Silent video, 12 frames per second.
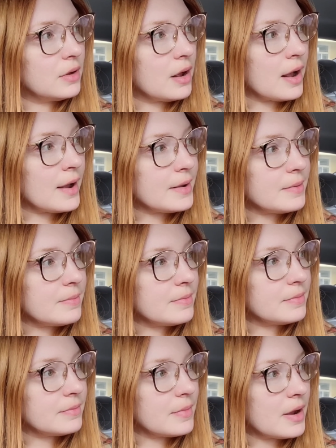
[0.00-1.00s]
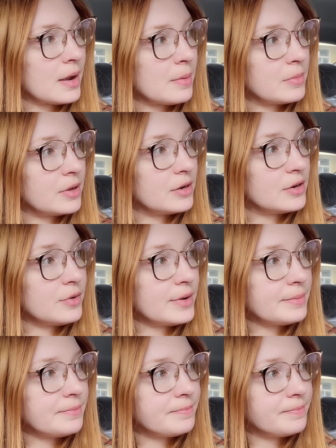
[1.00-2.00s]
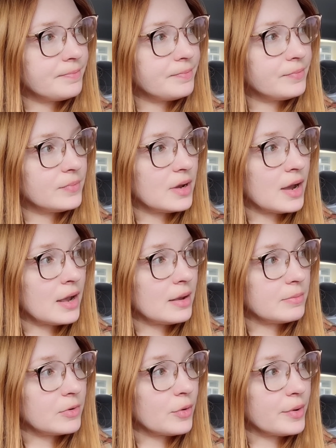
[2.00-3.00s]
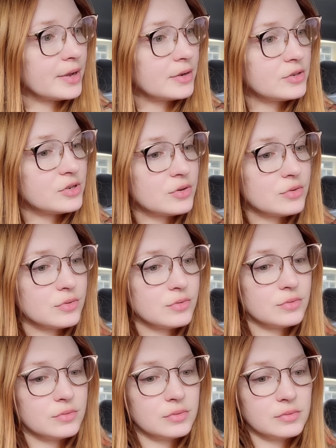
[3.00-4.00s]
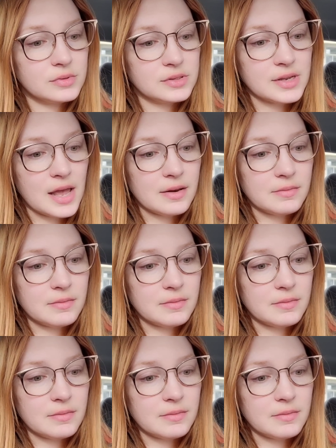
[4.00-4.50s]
I'm gonna do it. I'm going to set